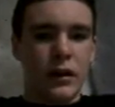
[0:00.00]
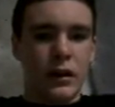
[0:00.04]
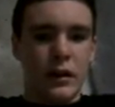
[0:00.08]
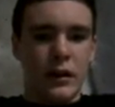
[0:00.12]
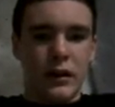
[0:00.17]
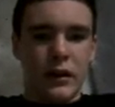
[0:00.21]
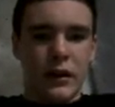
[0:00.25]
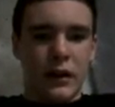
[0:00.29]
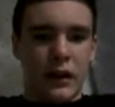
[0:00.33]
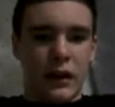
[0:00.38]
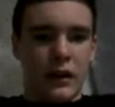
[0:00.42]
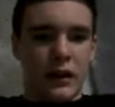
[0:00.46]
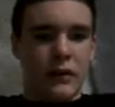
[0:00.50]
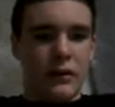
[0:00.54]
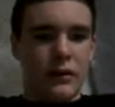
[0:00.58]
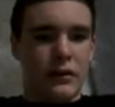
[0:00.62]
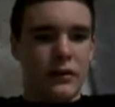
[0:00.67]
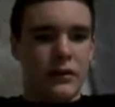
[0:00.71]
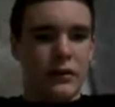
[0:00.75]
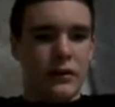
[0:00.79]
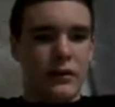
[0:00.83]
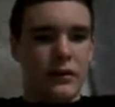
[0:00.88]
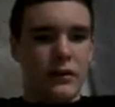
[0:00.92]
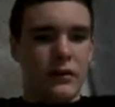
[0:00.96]
You got
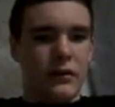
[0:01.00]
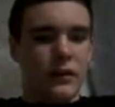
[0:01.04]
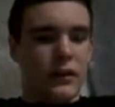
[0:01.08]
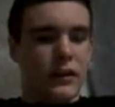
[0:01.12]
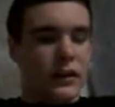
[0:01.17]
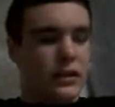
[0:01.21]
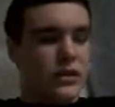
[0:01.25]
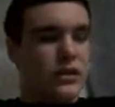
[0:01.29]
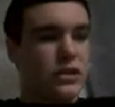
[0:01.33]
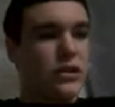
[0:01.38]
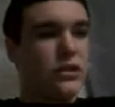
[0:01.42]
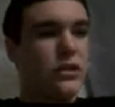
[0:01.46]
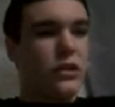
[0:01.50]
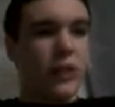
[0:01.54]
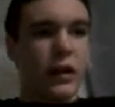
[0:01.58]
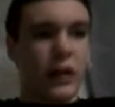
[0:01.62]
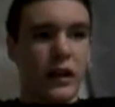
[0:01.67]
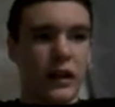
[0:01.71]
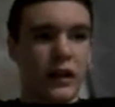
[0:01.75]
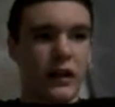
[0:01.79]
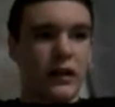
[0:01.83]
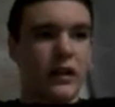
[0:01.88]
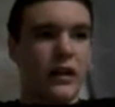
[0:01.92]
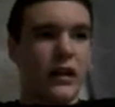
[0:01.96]
you got
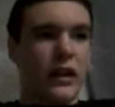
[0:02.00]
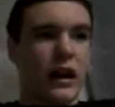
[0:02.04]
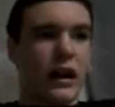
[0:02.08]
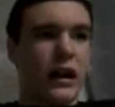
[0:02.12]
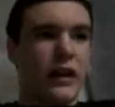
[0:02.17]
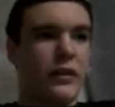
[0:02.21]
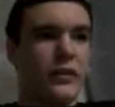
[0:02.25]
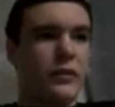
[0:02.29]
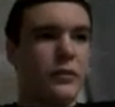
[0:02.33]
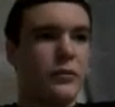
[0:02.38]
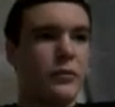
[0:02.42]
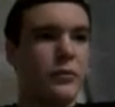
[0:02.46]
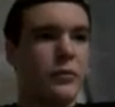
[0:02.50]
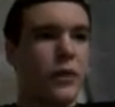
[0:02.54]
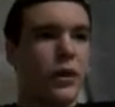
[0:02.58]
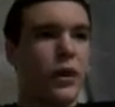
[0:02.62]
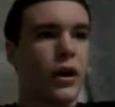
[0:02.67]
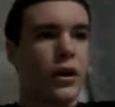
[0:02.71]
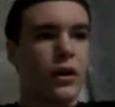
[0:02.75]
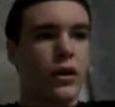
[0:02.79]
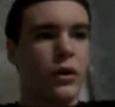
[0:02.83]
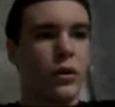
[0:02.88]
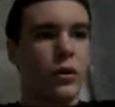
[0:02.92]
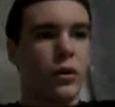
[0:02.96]
cheerleading, you got
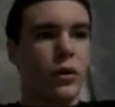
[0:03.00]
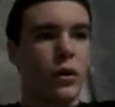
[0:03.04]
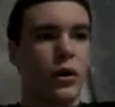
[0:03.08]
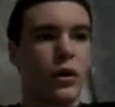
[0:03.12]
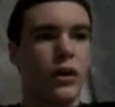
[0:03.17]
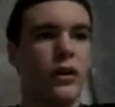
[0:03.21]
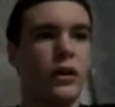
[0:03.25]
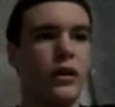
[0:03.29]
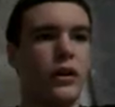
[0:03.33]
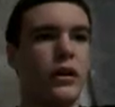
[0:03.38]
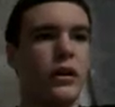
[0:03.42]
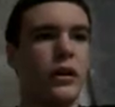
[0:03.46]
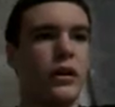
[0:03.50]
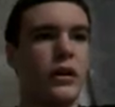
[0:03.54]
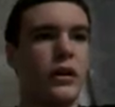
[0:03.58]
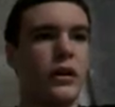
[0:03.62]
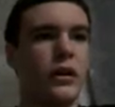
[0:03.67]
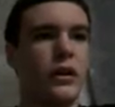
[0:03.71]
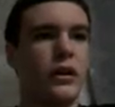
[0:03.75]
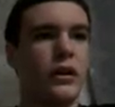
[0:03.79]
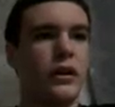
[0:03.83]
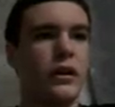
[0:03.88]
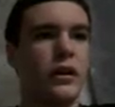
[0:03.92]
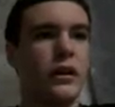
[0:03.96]
parkour.
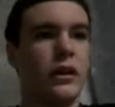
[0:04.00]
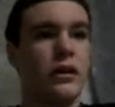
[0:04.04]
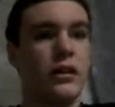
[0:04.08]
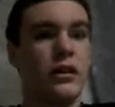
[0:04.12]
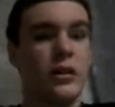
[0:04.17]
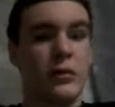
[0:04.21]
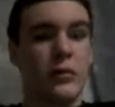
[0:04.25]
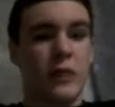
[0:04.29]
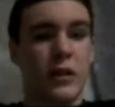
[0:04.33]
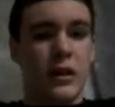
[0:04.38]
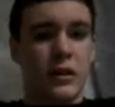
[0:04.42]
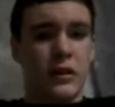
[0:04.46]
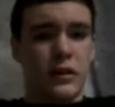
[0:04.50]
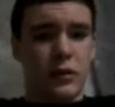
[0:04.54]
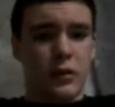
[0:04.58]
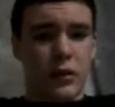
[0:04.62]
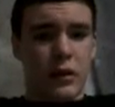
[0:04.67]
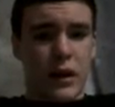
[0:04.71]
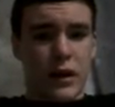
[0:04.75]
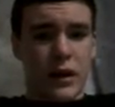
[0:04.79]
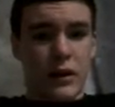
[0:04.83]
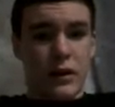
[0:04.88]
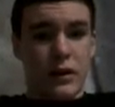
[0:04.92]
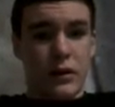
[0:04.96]
Those are the main two
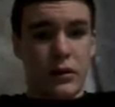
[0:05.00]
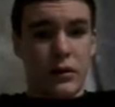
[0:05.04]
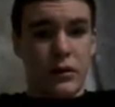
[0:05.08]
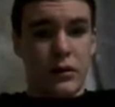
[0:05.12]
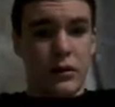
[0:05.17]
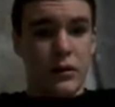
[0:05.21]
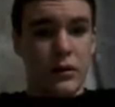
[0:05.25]
I do.